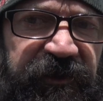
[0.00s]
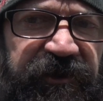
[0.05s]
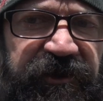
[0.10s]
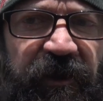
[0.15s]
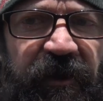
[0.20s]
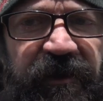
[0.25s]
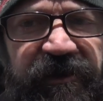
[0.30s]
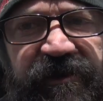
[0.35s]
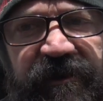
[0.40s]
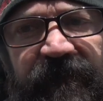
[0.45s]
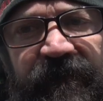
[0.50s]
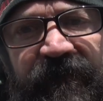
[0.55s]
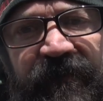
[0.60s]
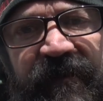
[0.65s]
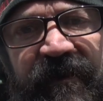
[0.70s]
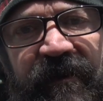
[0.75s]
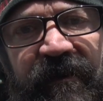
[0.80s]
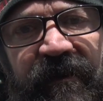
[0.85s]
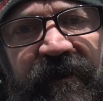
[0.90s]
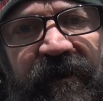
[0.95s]
you're charging
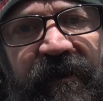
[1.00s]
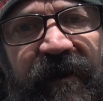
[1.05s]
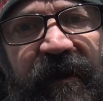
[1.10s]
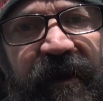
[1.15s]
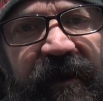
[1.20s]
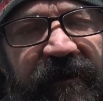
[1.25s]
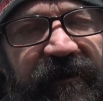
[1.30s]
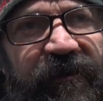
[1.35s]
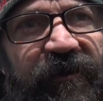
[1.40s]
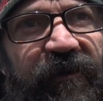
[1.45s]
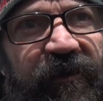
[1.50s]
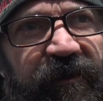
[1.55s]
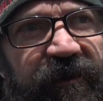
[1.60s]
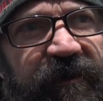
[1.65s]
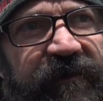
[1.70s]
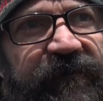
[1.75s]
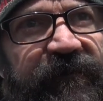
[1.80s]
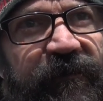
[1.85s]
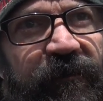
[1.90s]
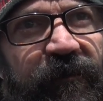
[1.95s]
and you're
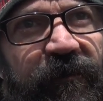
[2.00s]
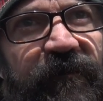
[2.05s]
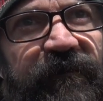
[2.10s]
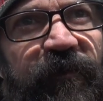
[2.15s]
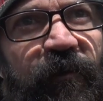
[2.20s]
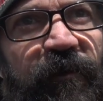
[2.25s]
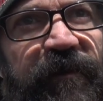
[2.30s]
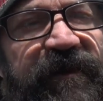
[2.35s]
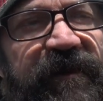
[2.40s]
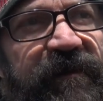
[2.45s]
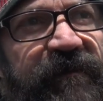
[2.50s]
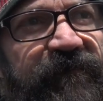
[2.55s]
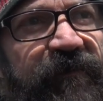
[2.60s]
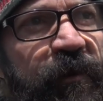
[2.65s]
looking for 14